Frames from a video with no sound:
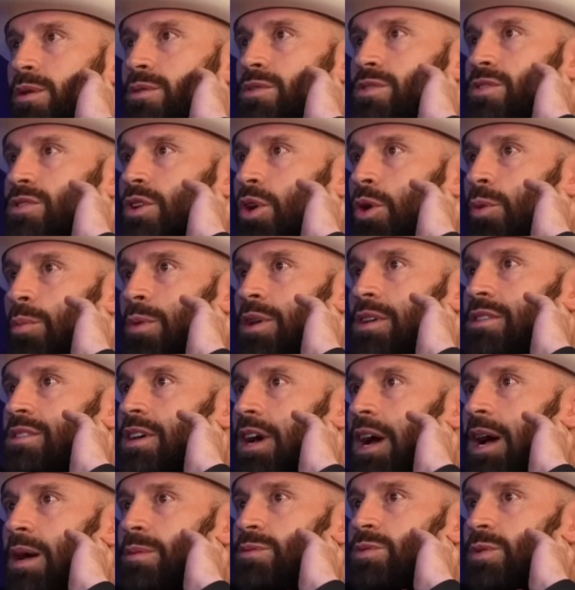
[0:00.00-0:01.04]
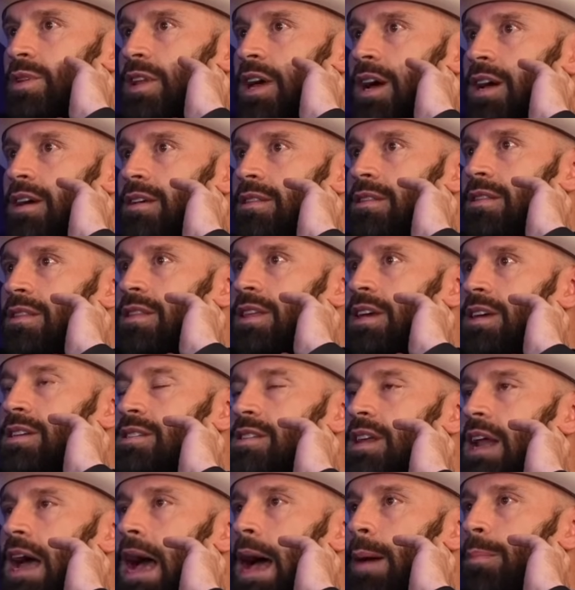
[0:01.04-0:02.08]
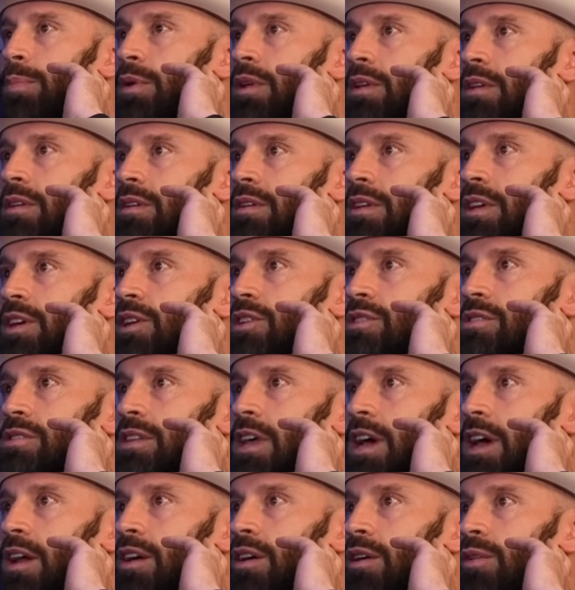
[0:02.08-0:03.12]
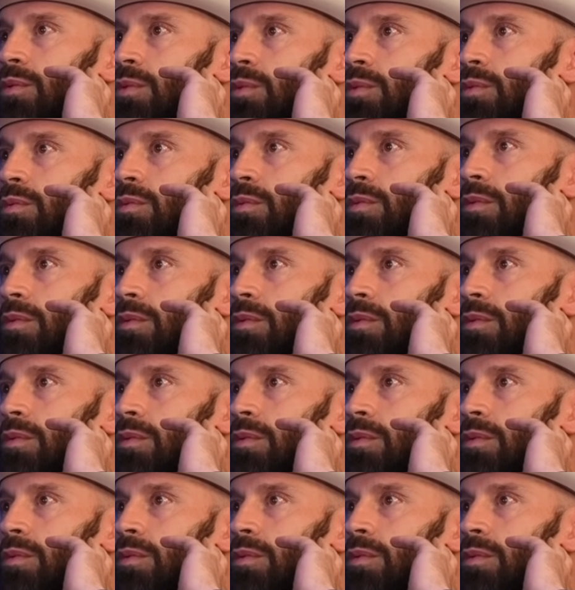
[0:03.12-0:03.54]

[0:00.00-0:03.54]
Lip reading: there were so many times when like things that happened years later,